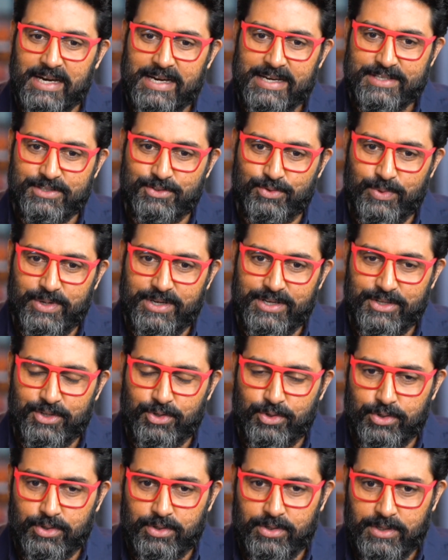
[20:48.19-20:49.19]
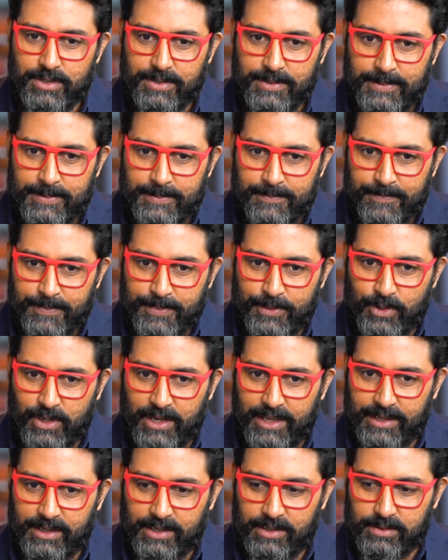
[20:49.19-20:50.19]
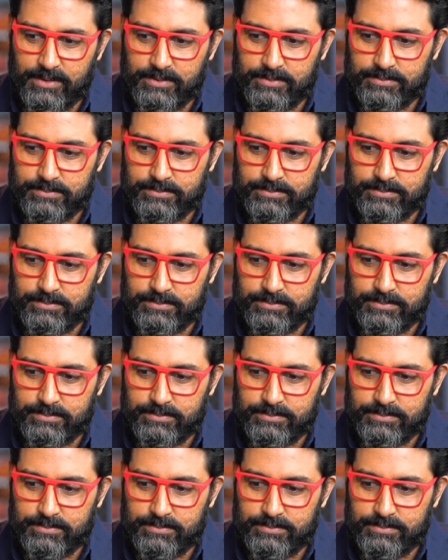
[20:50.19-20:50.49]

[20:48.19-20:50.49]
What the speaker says: guys where, you know, you're like,